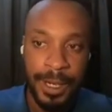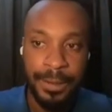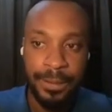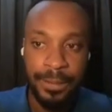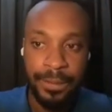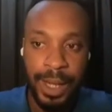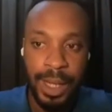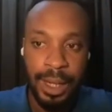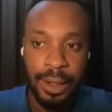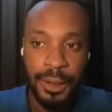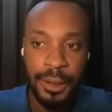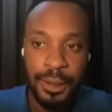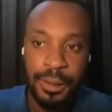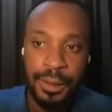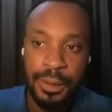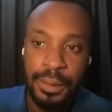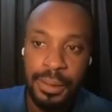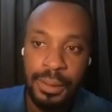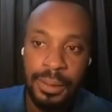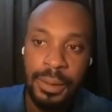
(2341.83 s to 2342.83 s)
files
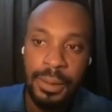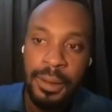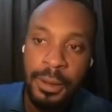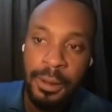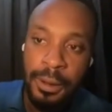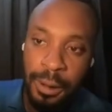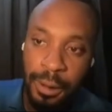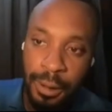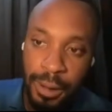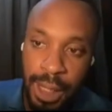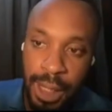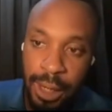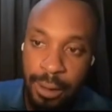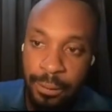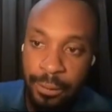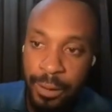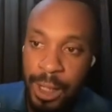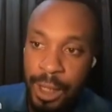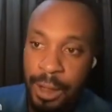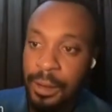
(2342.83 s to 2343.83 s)
to on our
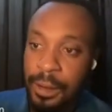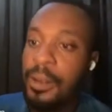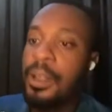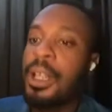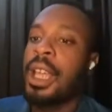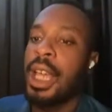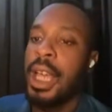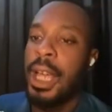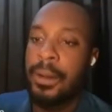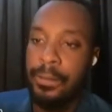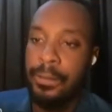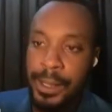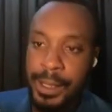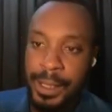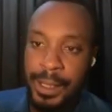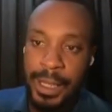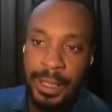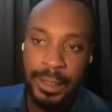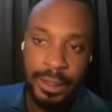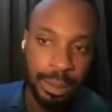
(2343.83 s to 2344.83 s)
file.
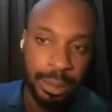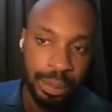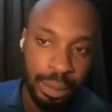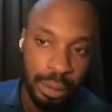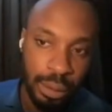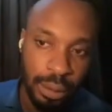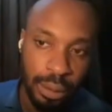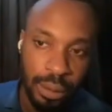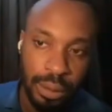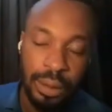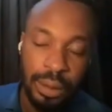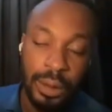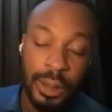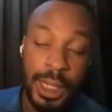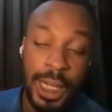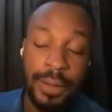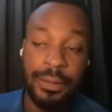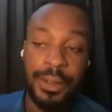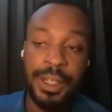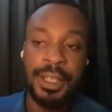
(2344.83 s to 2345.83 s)
Everything has a protocol.
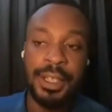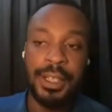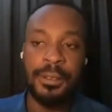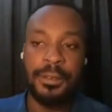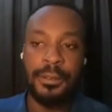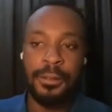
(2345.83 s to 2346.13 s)
Every single